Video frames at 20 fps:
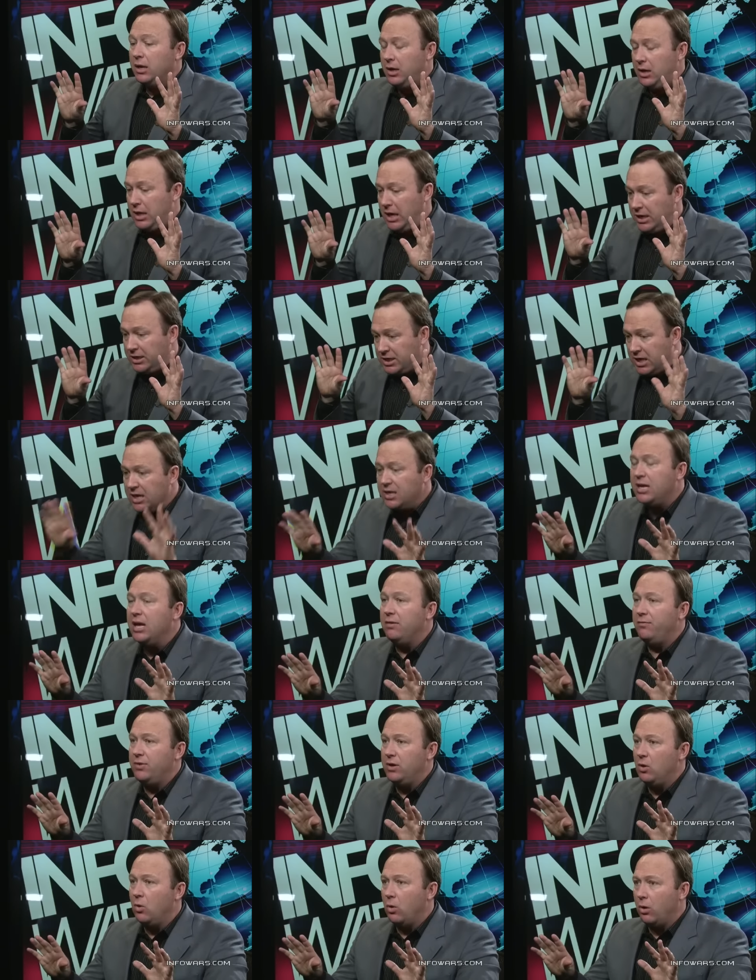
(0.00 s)
He did
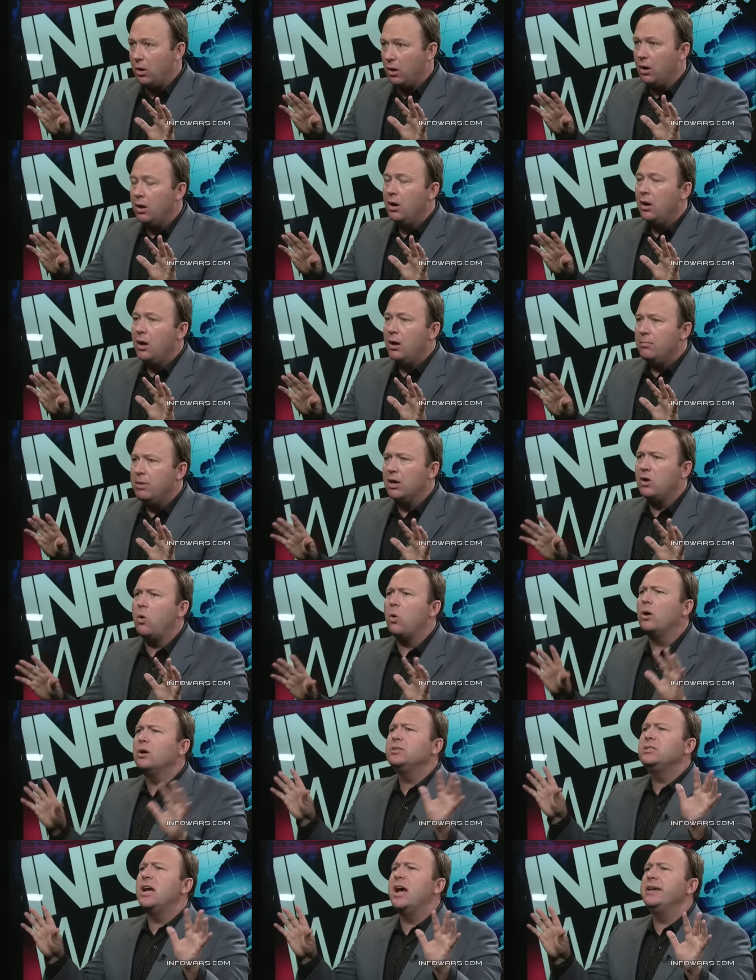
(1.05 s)
give the order. But
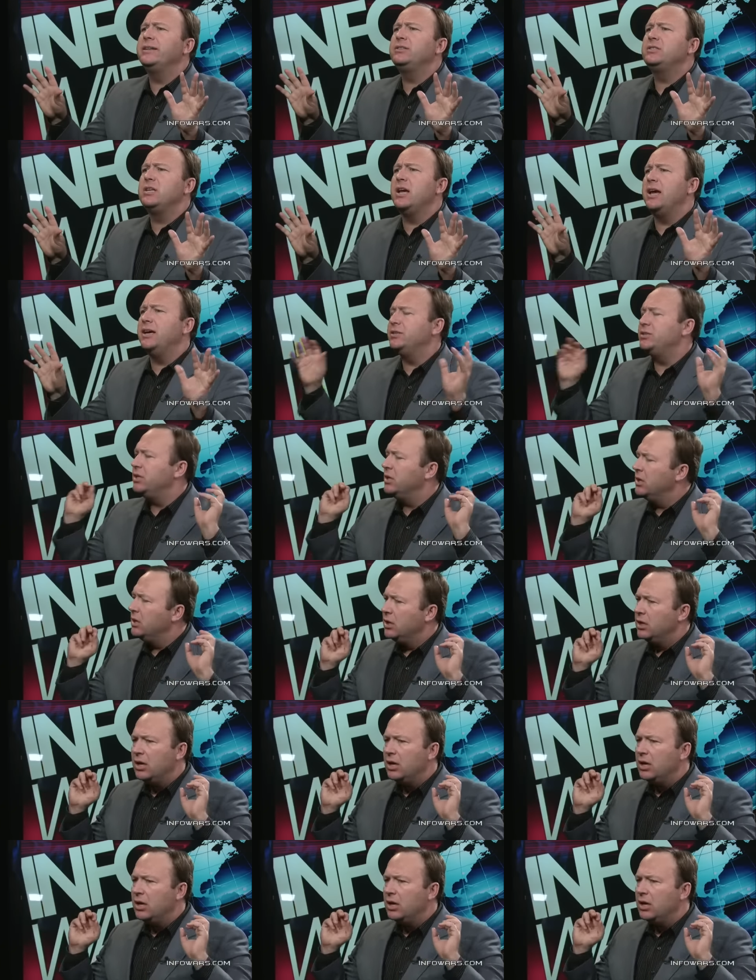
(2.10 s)
Corzine says,